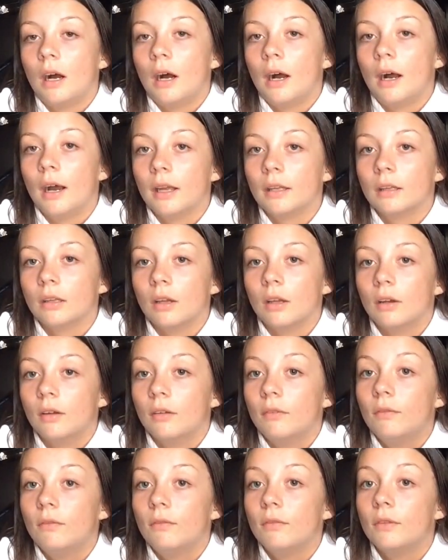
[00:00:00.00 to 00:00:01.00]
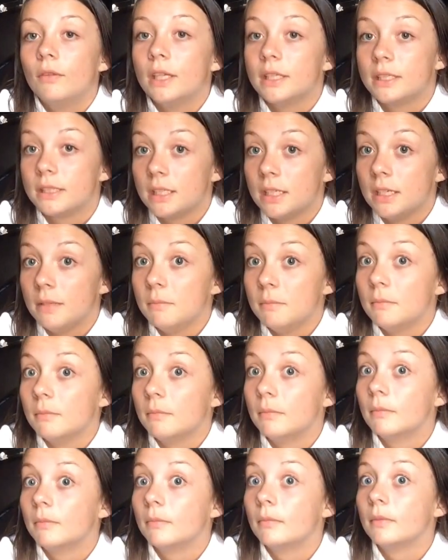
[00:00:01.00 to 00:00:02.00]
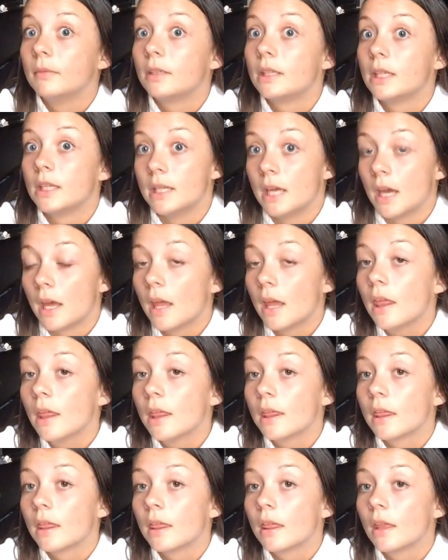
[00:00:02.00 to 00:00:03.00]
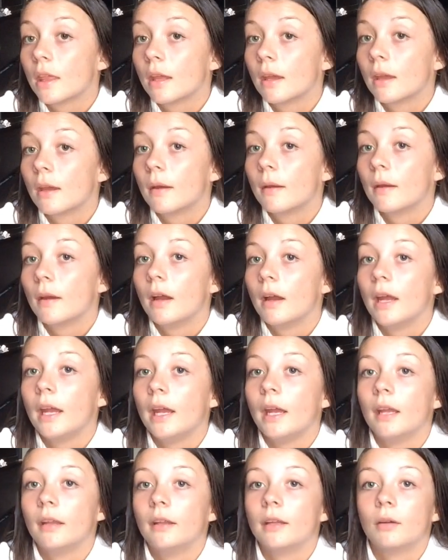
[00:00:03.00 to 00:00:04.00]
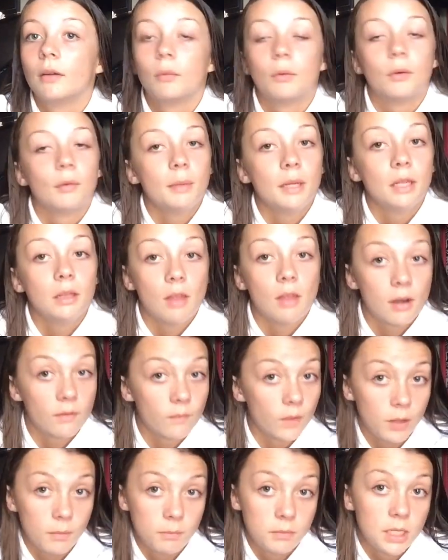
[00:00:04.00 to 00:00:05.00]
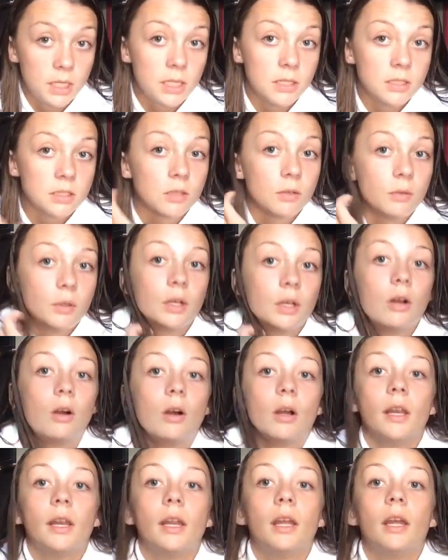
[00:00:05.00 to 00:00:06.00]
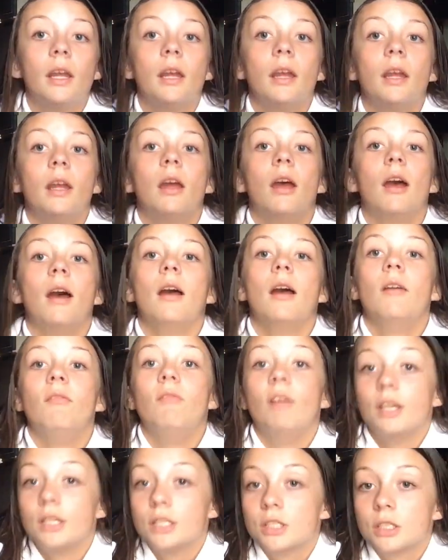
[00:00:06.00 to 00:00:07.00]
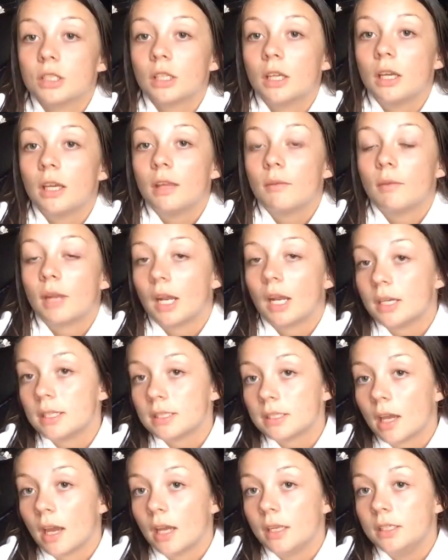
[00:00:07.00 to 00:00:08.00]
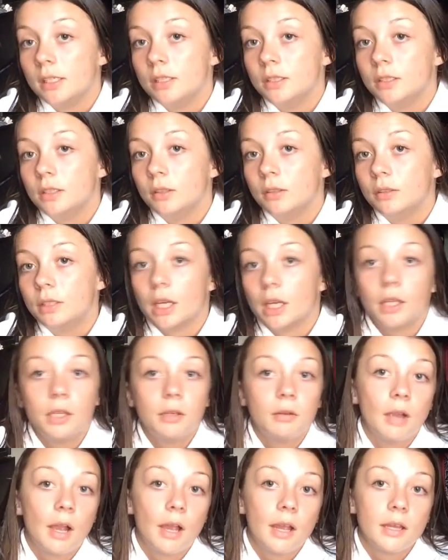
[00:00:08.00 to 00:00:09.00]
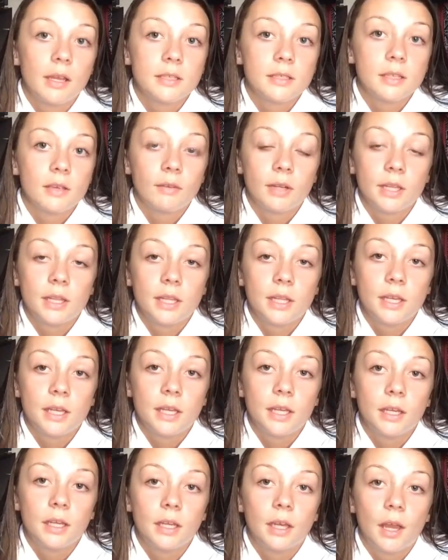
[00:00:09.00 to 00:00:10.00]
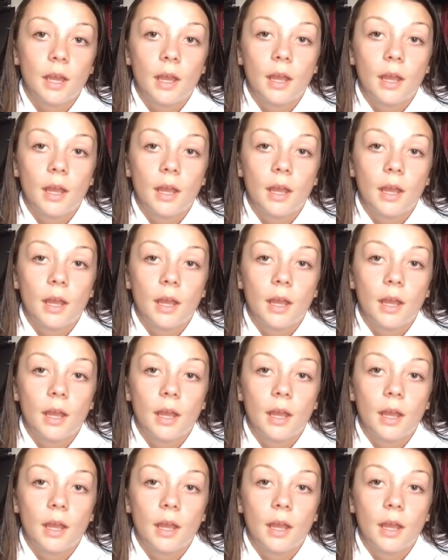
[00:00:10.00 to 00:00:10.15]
I love this team to death, and there will be a lot of updates going on eventually when I decide to tell you guys everything.